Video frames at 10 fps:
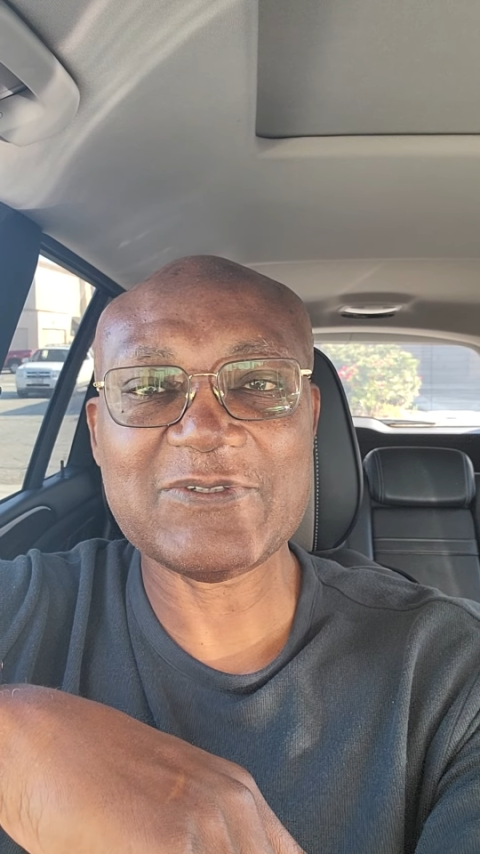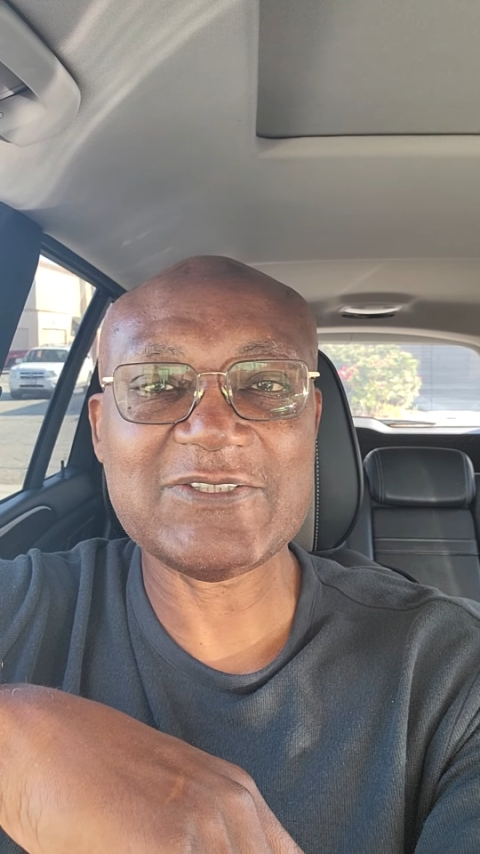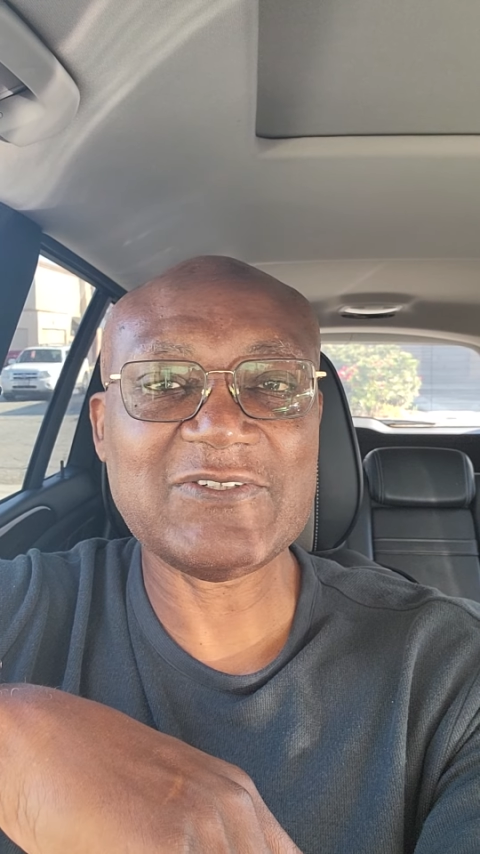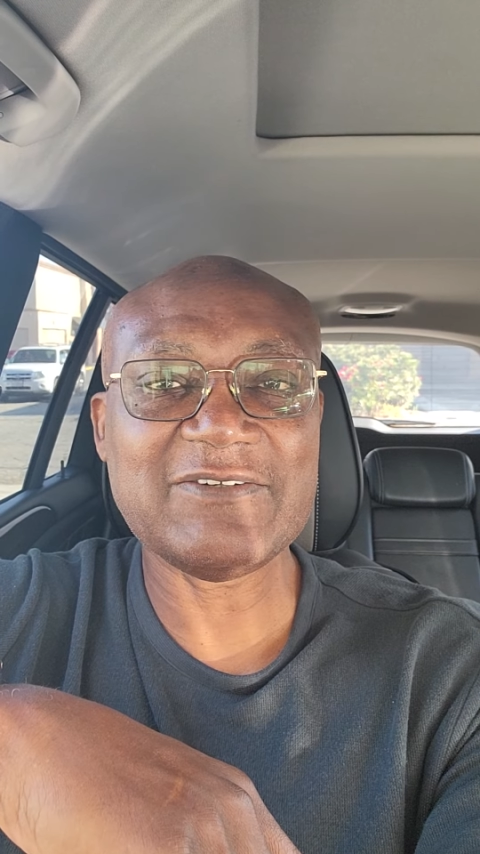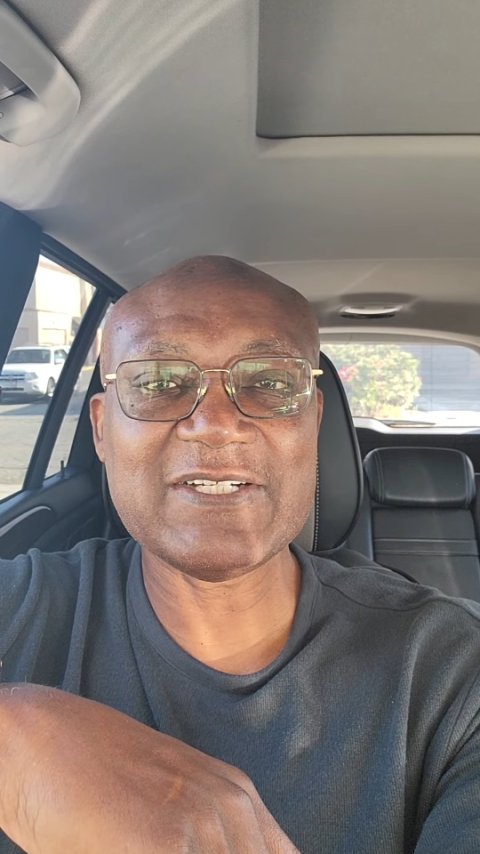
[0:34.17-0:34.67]

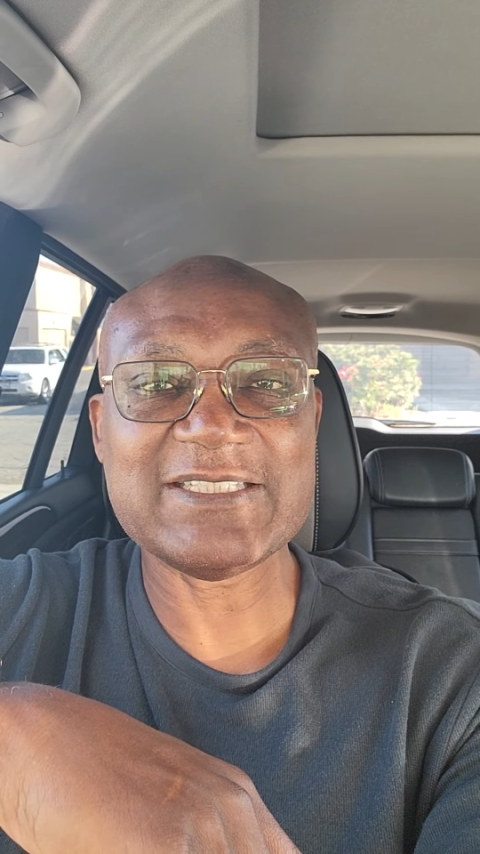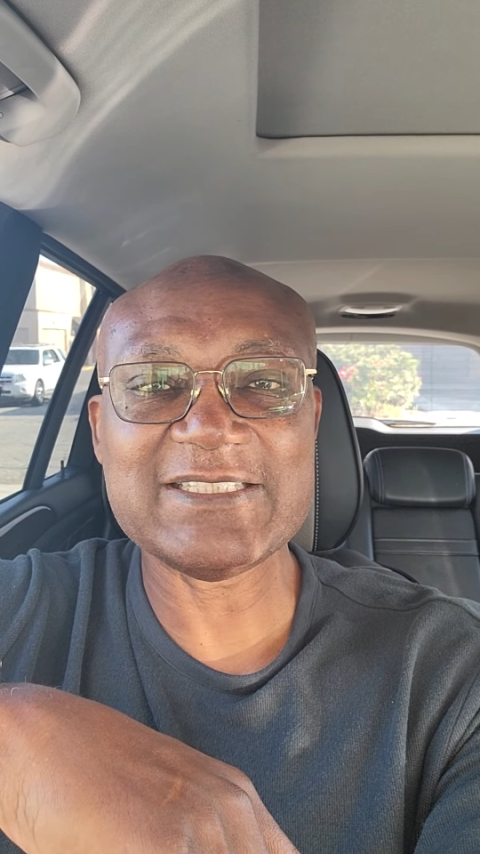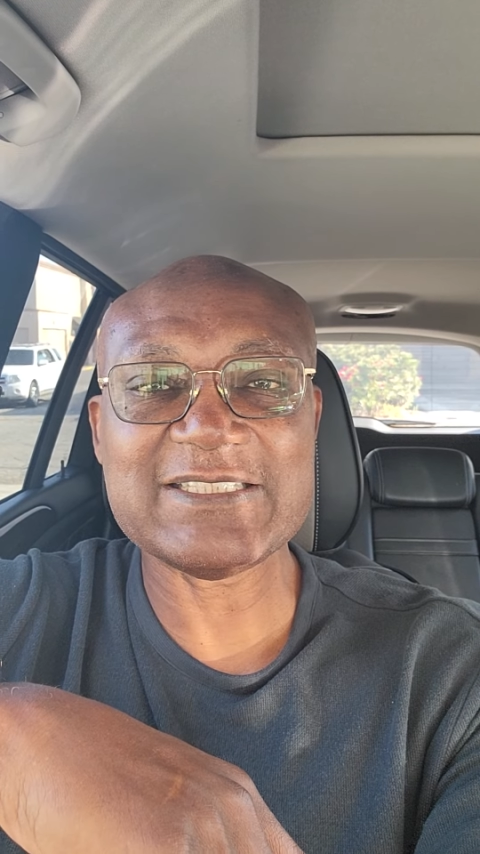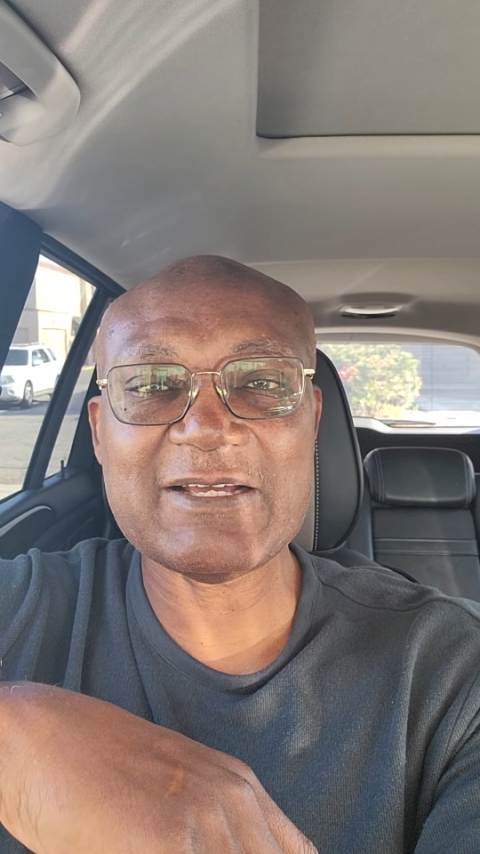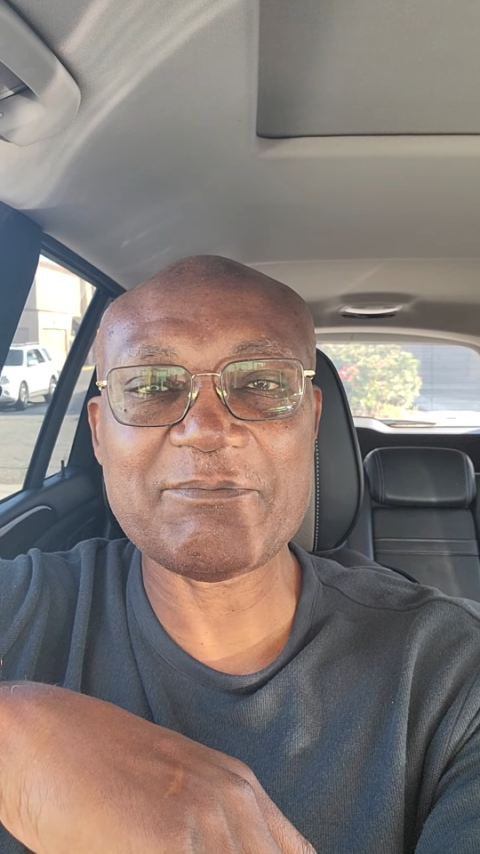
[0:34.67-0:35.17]
whatsoever
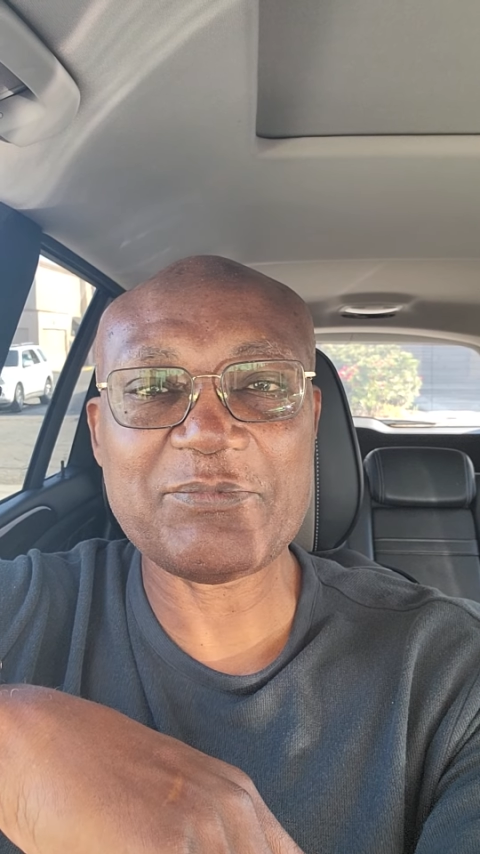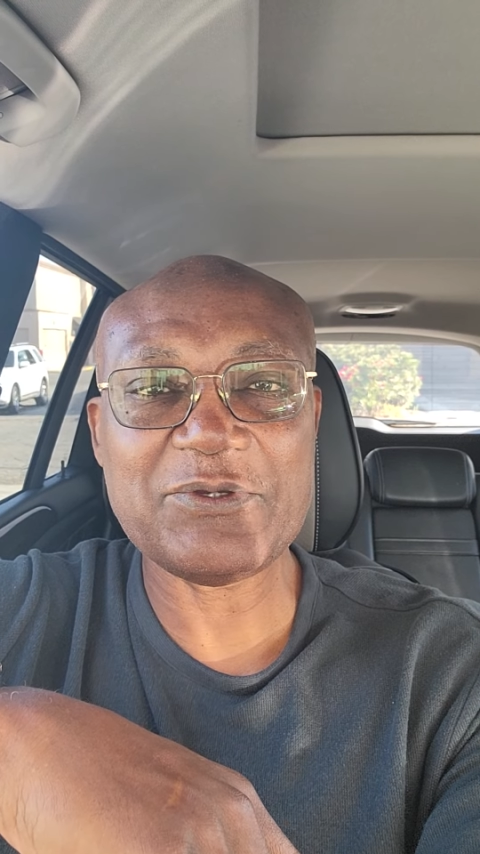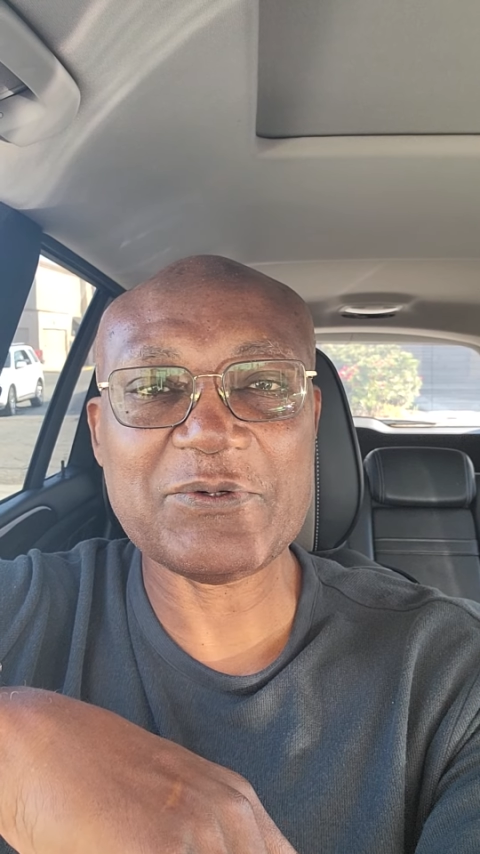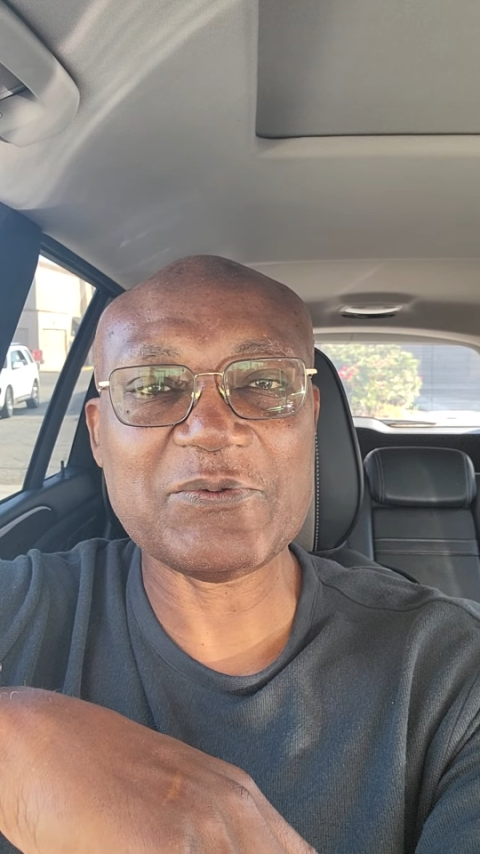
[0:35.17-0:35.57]
things are pure,